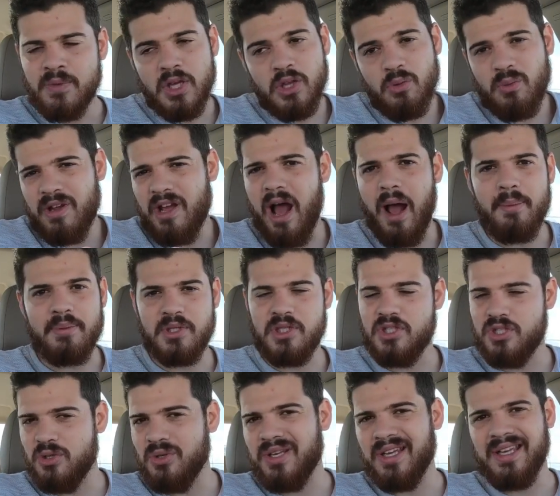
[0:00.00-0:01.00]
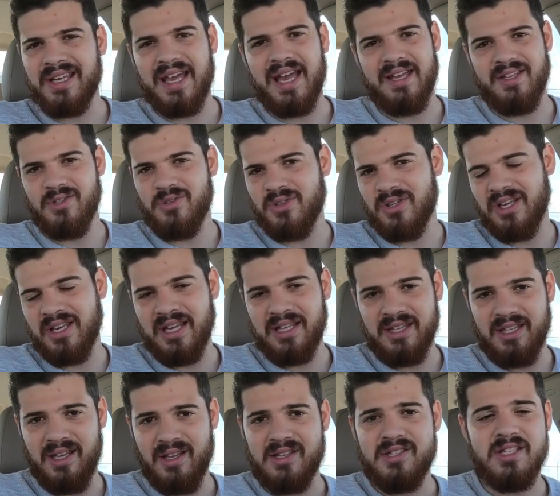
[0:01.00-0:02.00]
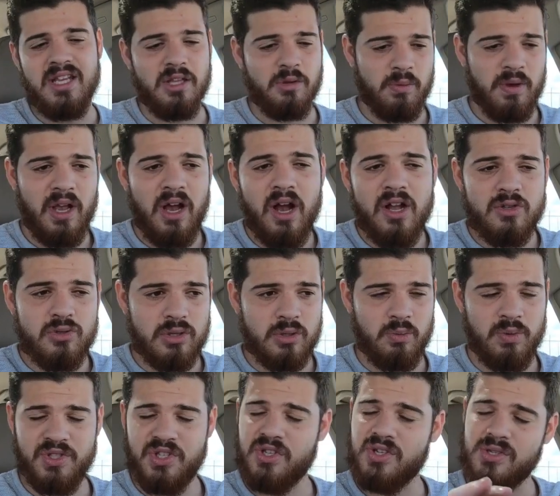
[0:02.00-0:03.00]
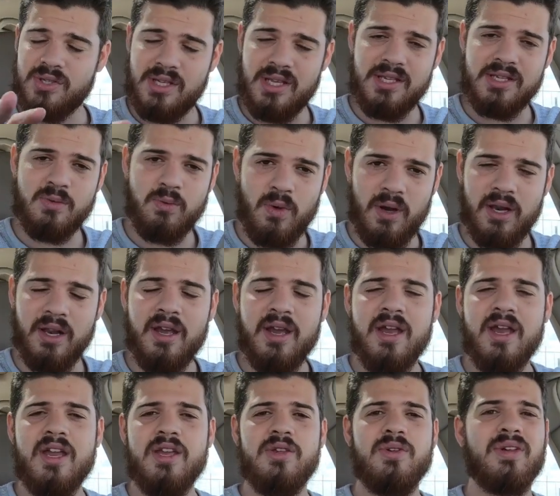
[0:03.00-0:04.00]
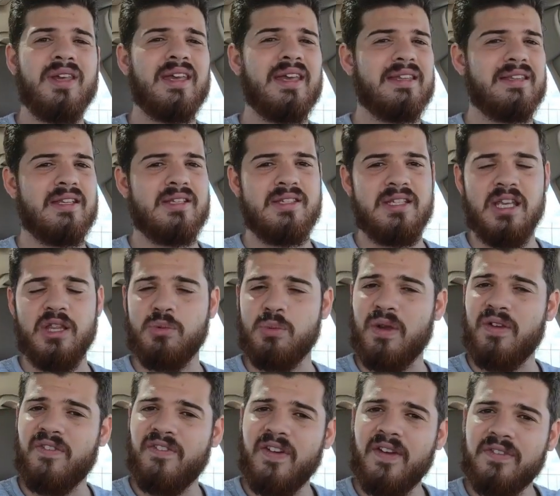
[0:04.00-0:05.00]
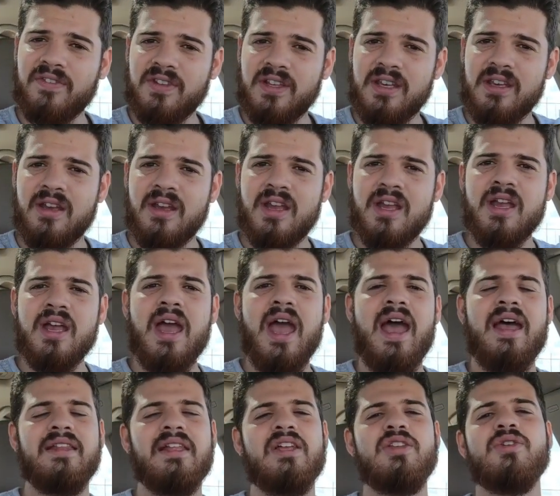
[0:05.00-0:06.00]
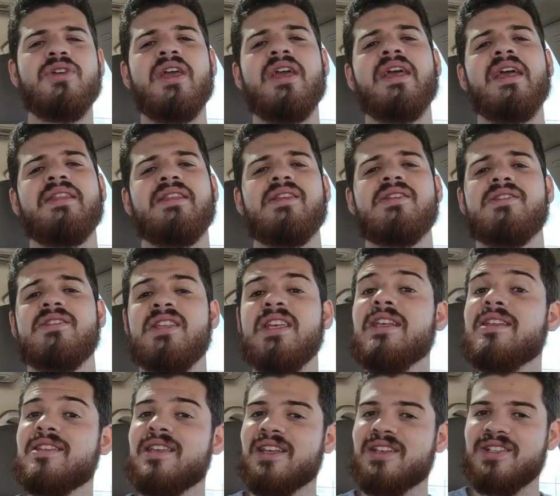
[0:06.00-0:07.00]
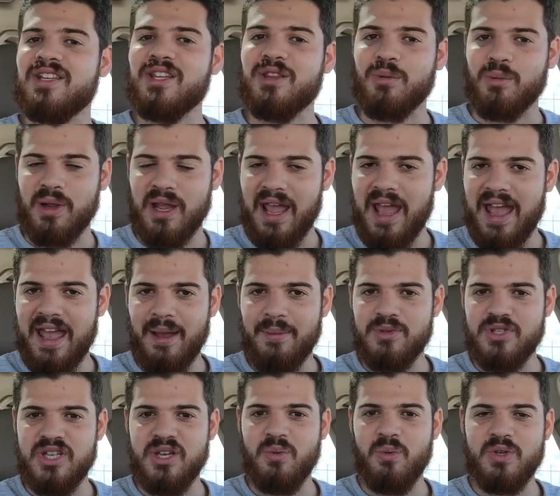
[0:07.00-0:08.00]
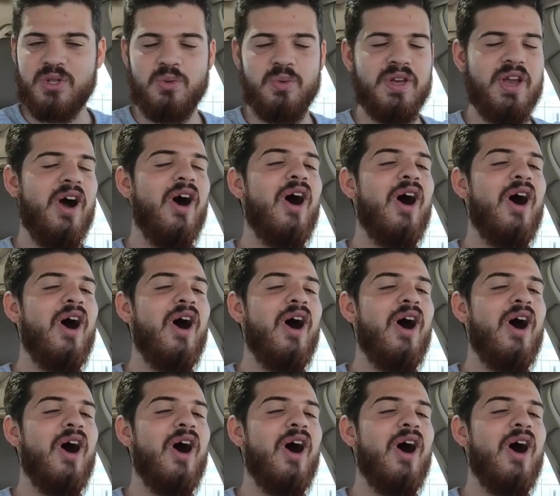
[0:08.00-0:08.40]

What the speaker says: three options you can get. You can get the C300, which is this one. You can get the C350, and then you can get the C63 AMG, which we